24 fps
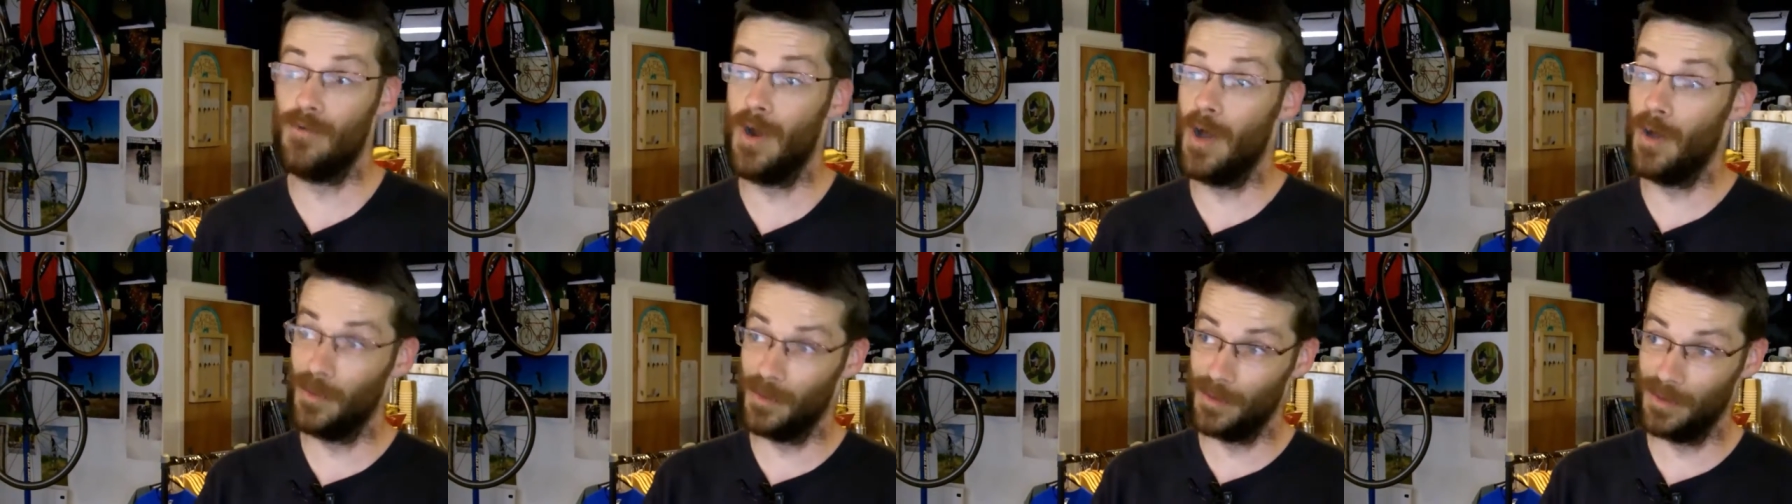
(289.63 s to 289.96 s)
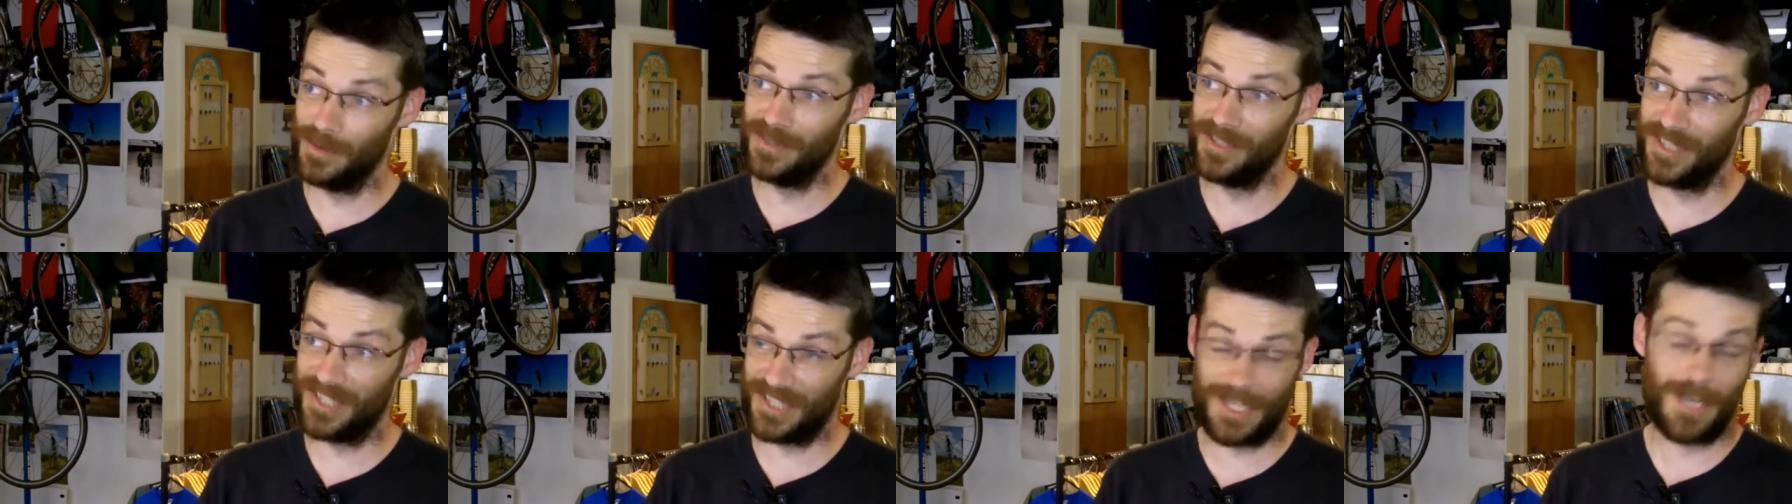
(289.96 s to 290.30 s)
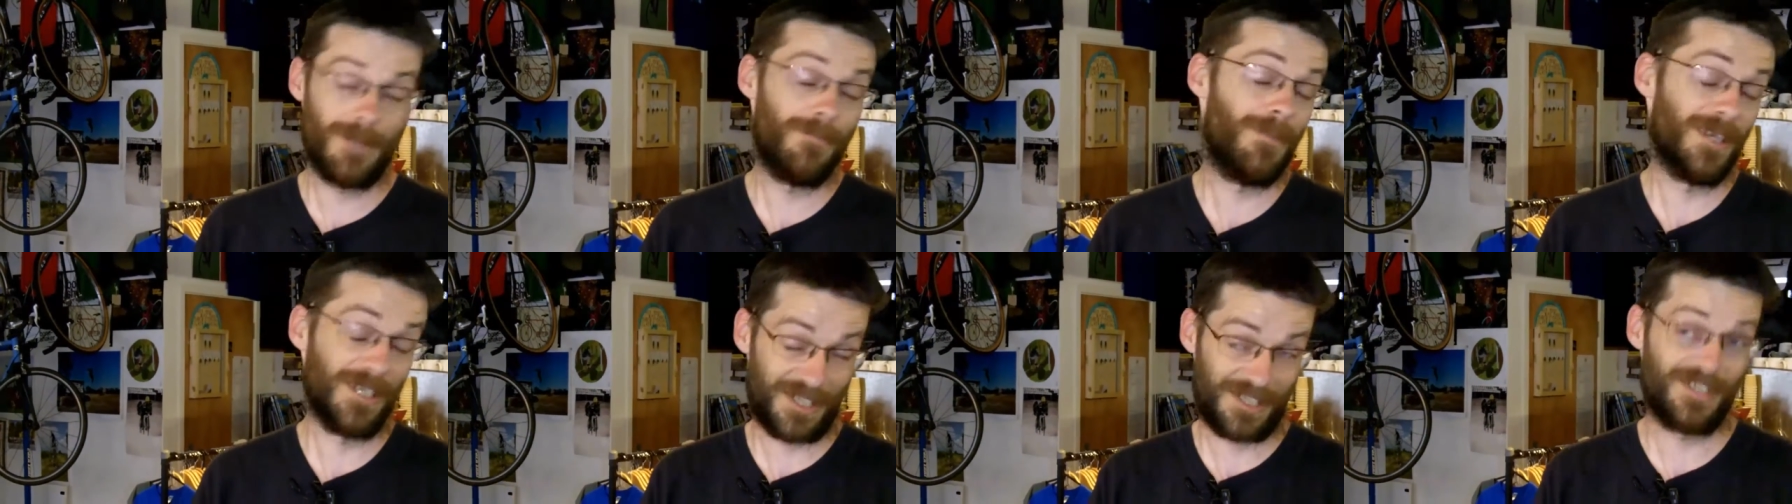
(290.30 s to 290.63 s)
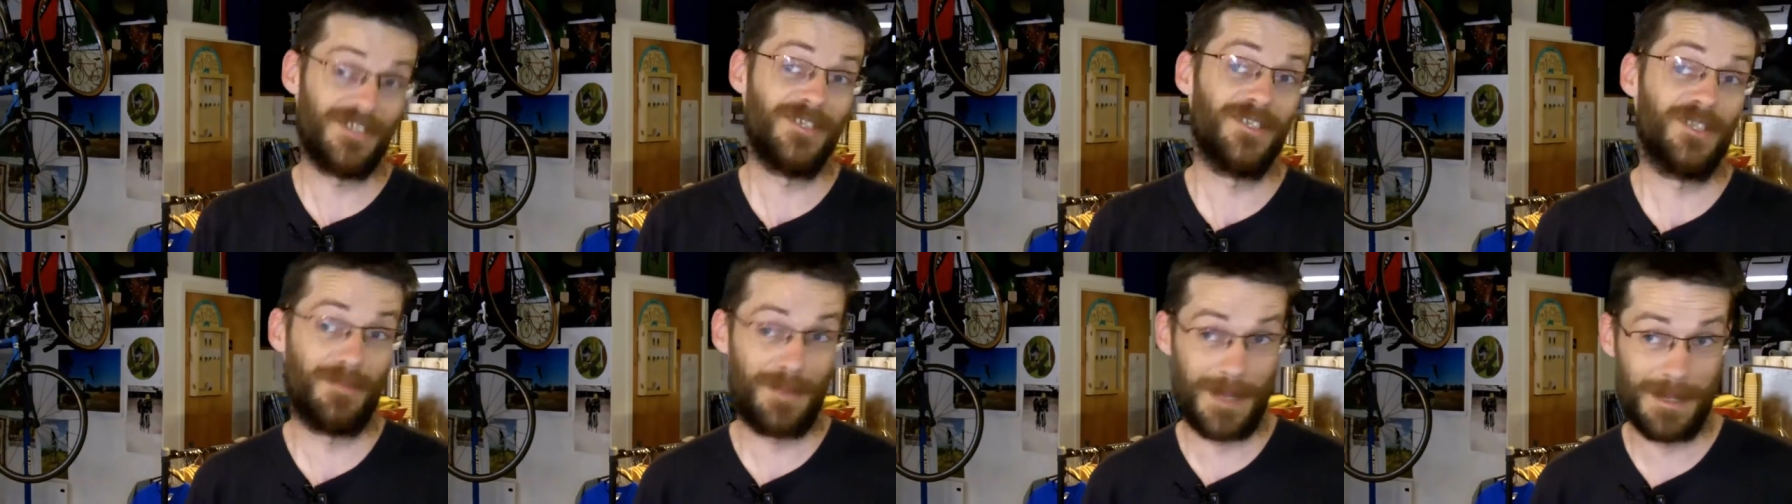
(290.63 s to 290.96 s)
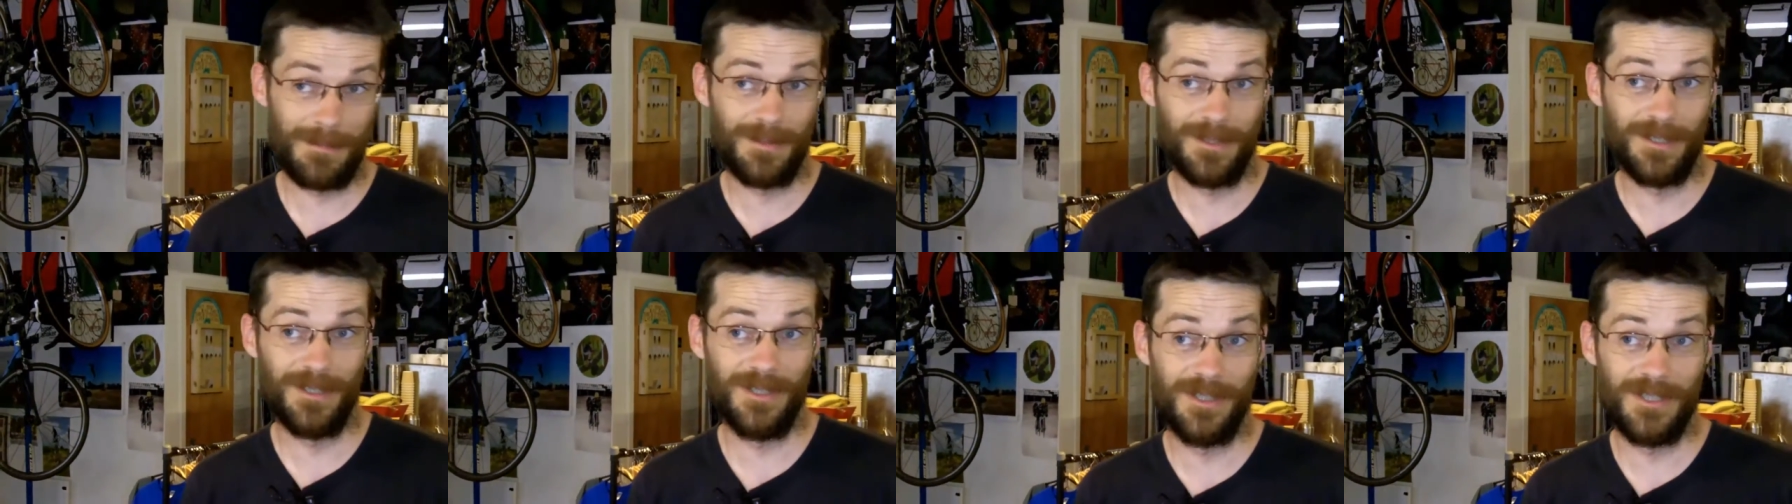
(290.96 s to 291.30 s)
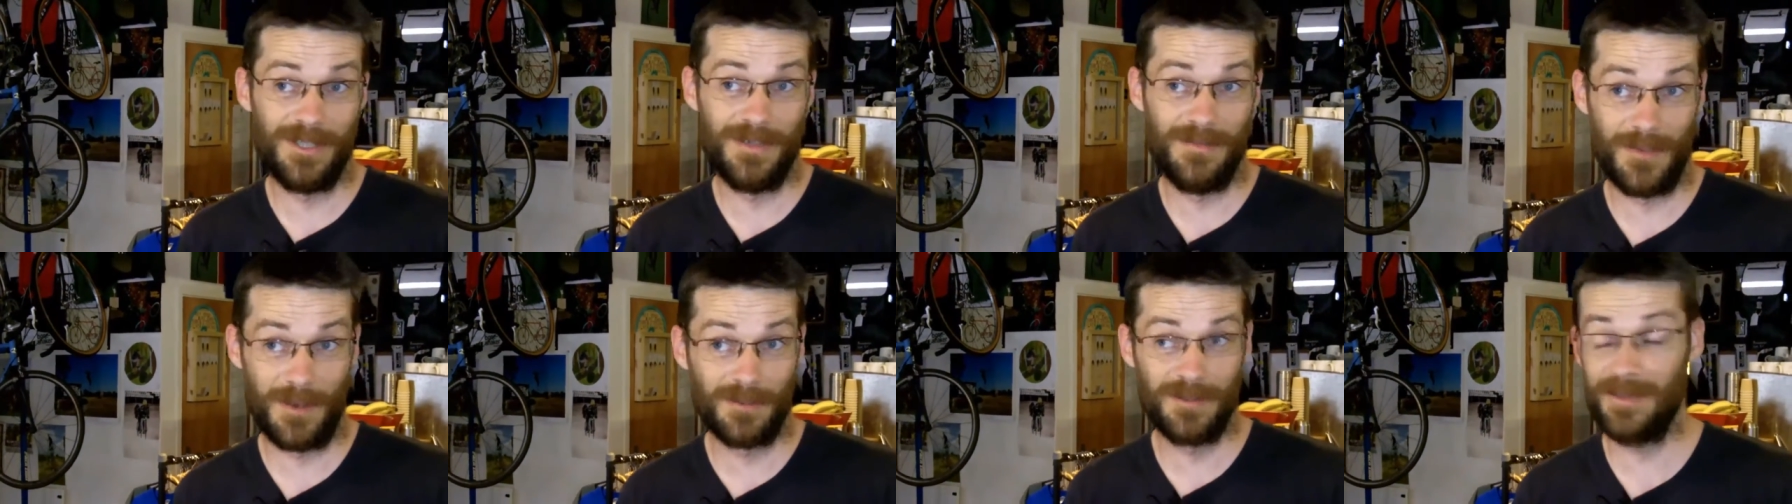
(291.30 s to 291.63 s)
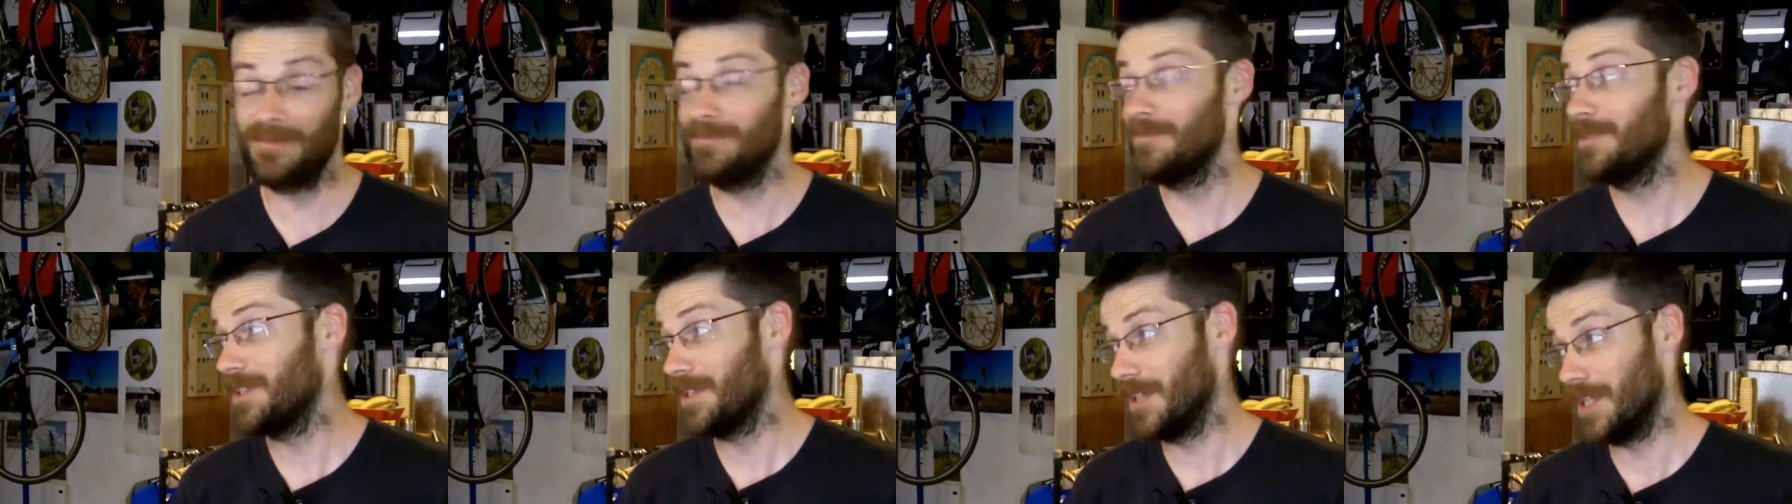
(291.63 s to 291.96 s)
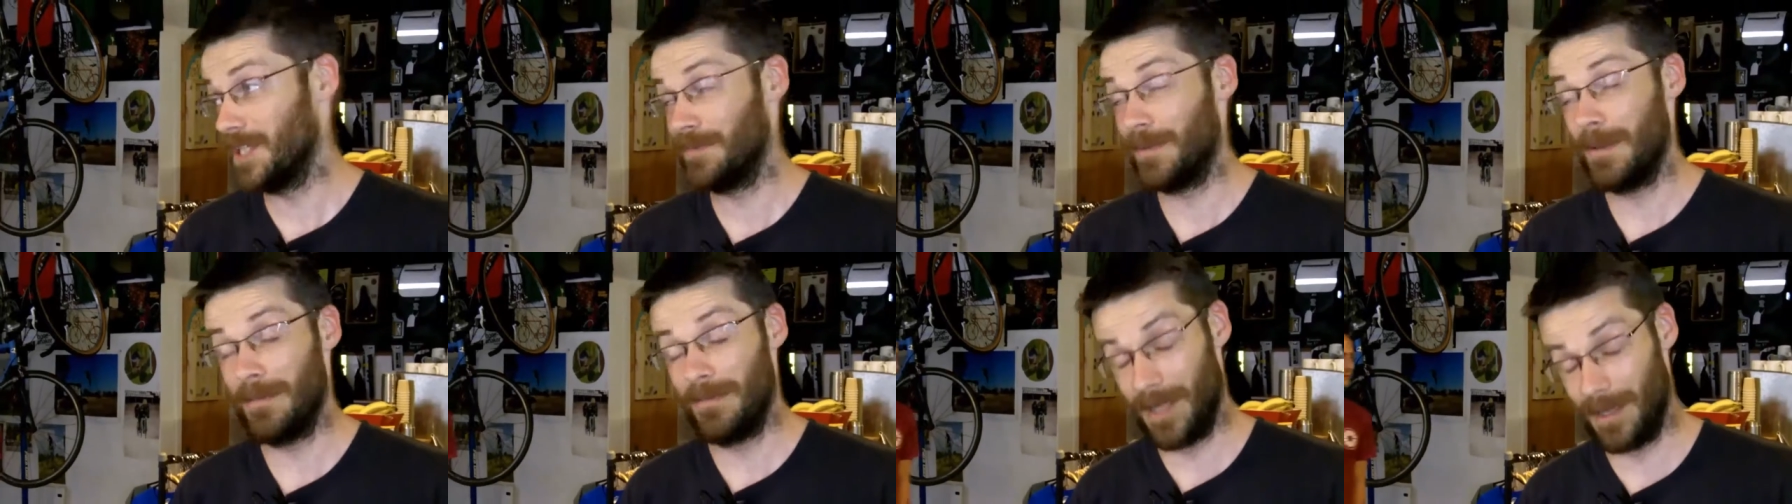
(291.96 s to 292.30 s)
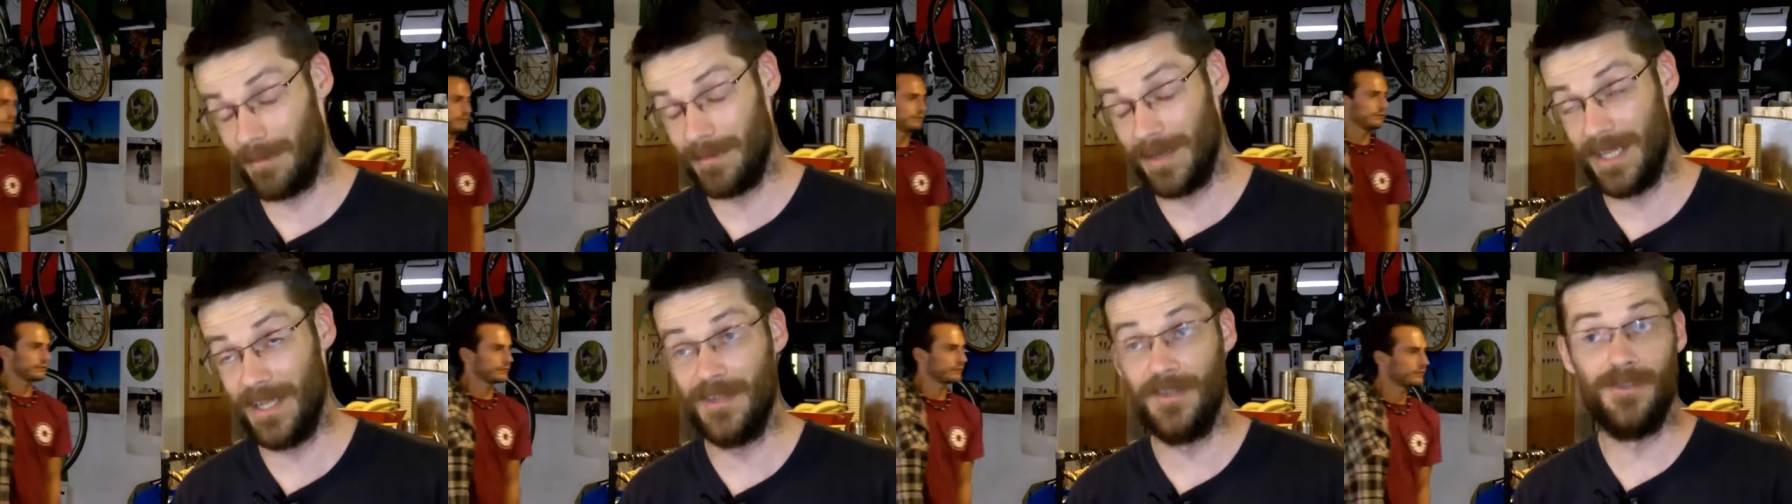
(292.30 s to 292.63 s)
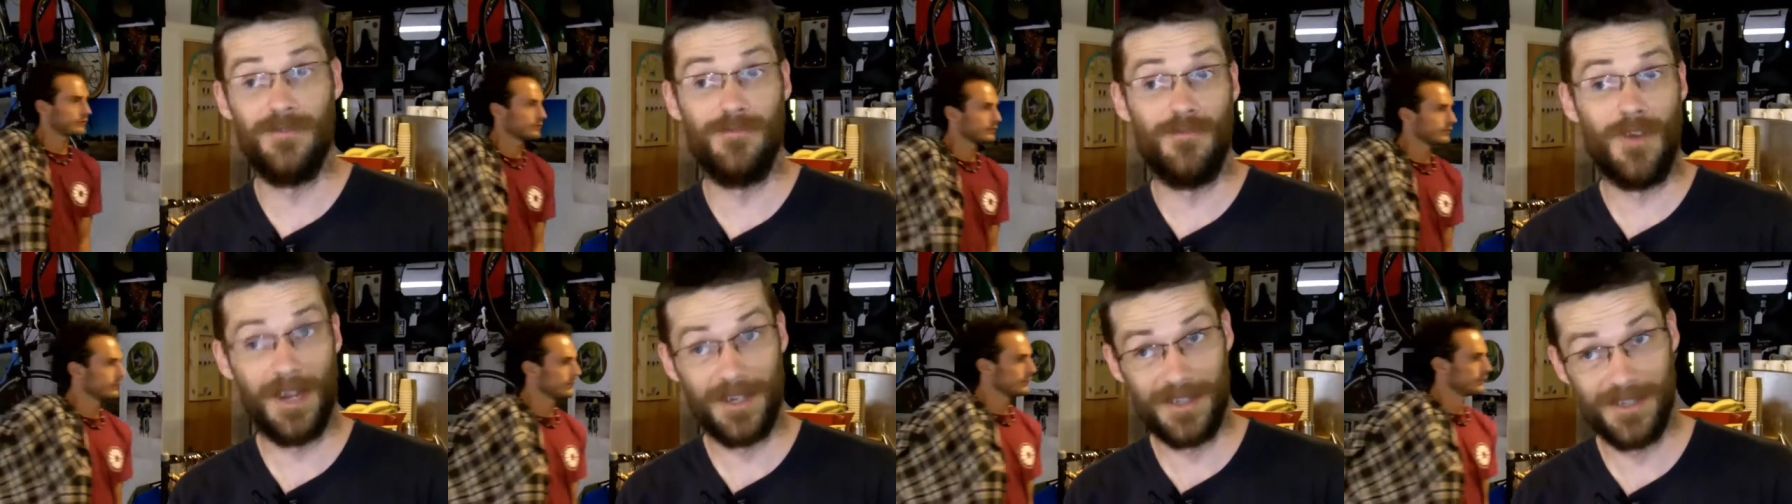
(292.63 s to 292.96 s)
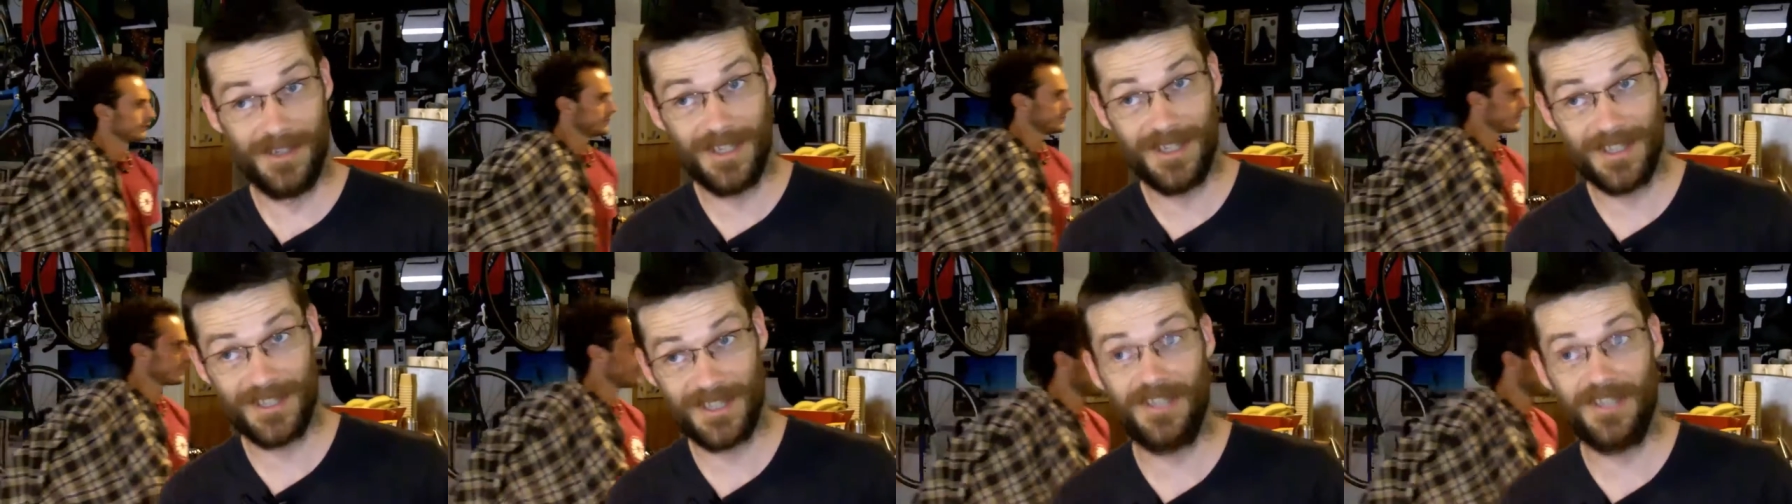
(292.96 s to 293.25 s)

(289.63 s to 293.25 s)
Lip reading: roles amongst those people who are involved in them. So there's people like me who run